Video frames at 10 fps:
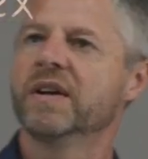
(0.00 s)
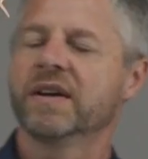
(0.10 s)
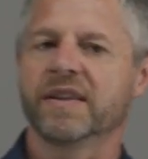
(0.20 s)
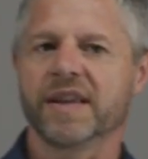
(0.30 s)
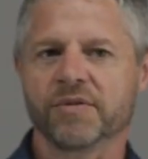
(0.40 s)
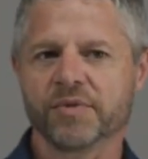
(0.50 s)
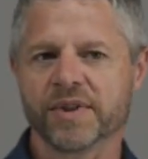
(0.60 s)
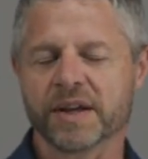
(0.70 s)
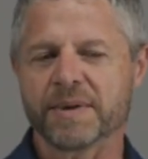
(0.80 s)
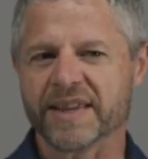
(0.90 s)
And then if we
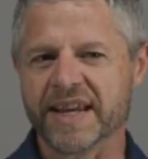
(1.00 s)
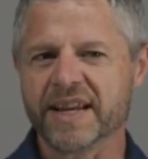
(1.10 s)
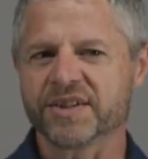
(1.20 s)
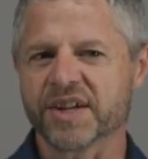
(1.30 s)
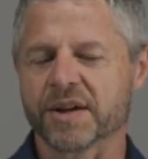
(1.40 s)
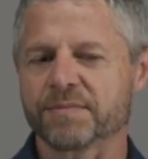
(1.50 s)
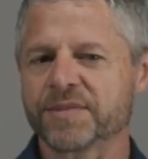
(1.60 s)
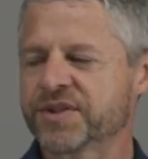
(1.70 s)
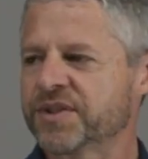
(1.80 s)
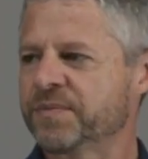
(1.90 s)
think about the inner
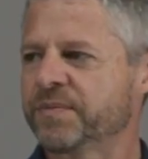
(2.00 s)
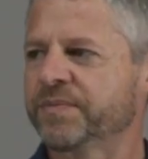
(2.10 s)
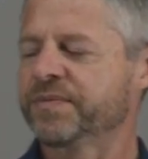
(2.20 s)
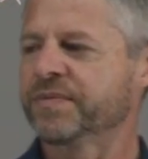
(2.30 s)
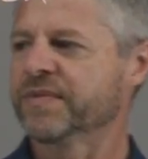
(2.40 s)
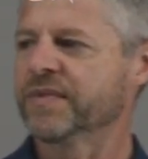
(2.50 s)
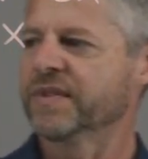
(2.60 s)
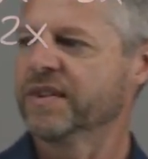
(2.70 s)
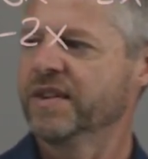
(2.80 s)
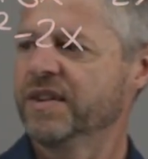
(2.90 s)
terms,
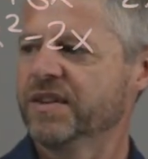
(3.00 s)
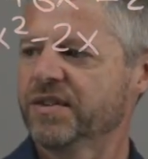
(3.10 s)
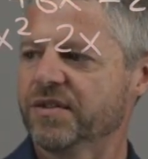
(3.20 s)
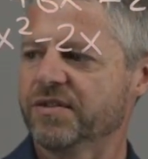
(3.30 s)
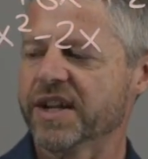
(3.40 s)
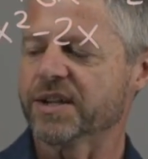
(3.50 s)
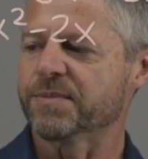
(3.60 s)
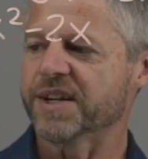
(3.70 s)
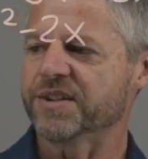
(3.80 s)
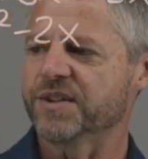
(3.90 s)
so 3x
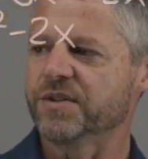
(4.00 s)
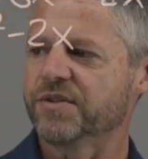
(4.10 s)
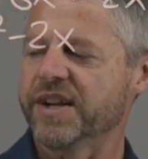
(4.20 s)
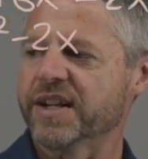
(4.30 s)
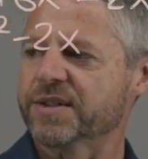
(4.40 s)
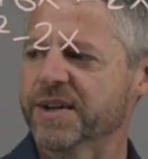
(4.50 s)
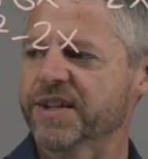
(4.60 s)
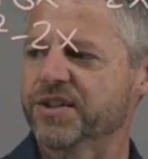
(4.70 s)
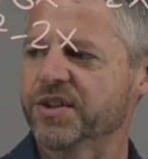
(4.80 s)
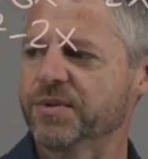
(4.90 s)
minus 2, 3x
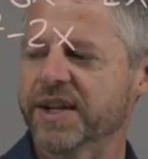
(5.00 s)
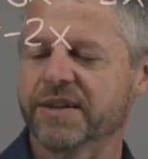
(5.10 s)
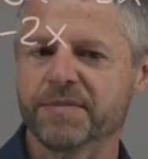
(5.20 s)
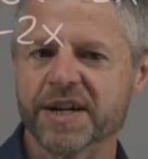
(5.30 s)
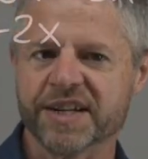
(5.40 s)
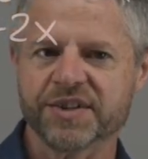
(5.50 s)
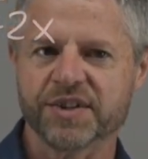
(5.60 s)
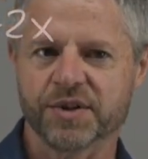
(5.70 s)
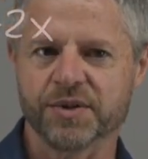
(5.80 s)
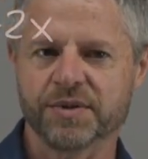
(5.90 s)
minus 2, we're going to have minus
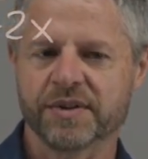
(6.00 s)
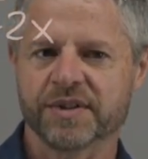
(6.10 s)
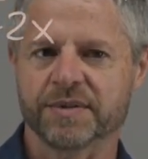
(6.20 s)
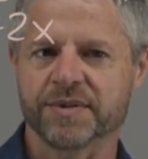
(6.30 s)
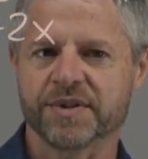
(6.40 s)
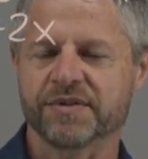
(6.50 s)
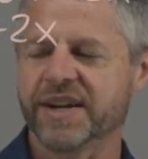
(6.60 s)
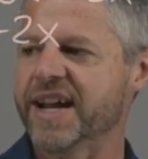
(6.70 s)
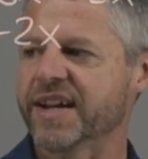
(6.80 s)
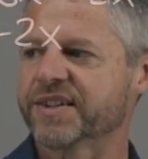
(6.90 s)
2 times
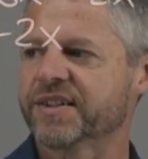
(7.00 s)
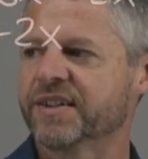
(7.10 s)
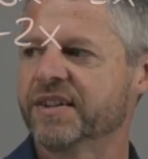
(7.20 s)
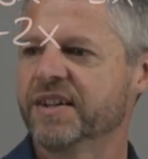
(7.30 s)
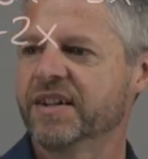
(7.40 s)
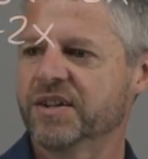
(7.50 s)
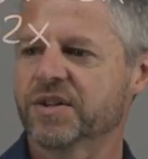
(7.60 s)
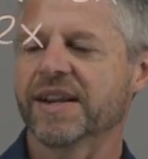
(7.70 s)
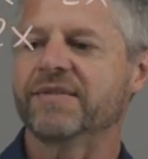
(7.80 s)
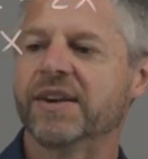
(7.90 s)
3x. So
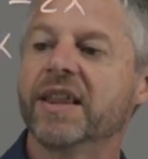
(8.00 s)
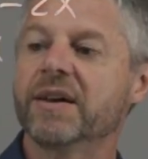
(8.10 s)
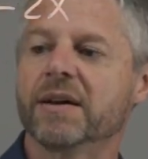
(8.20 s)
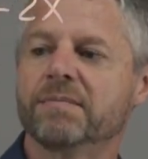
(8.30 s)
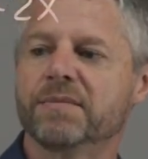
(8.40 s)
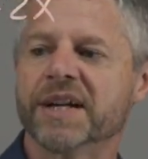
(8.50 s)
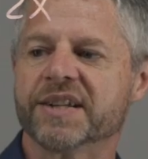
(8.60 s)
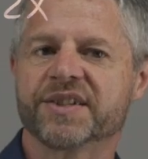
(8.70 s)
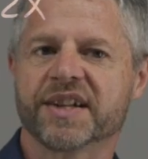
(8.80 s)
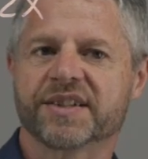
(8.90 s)
we'll have another
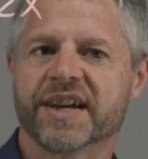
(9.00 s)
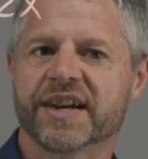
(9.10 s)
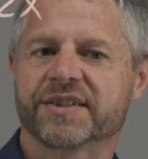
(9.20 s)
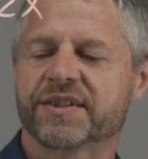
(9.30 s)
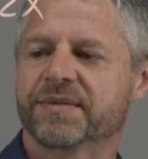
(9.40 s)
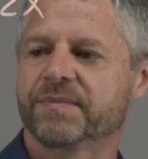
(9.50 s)
minus 6x.